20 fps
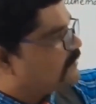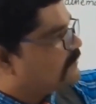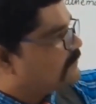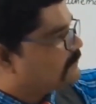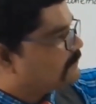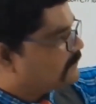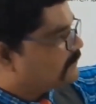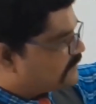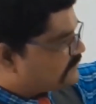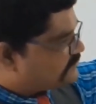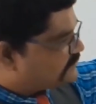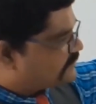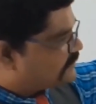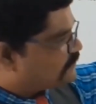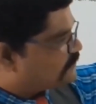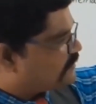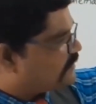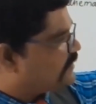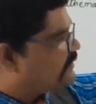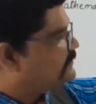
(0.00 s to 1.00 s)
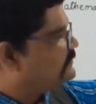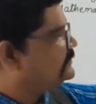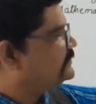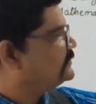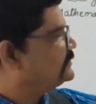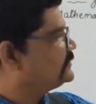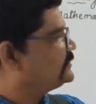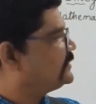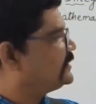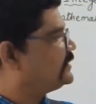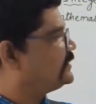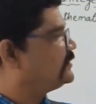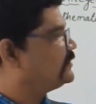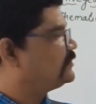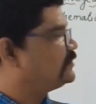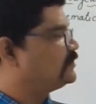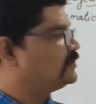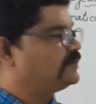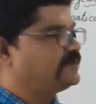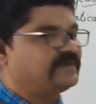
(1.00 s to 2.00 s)
must give us
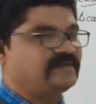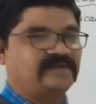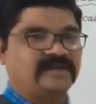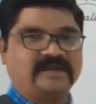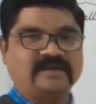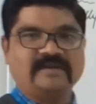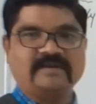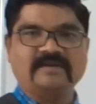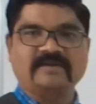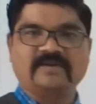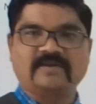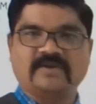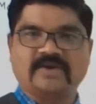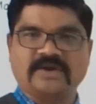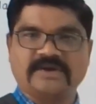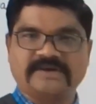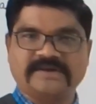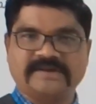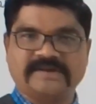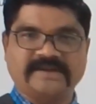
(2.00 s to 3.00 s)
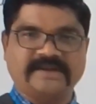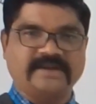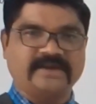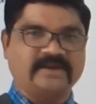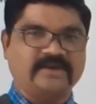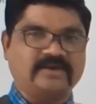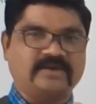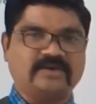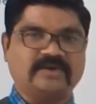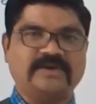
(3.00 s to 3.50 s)
the original quantity,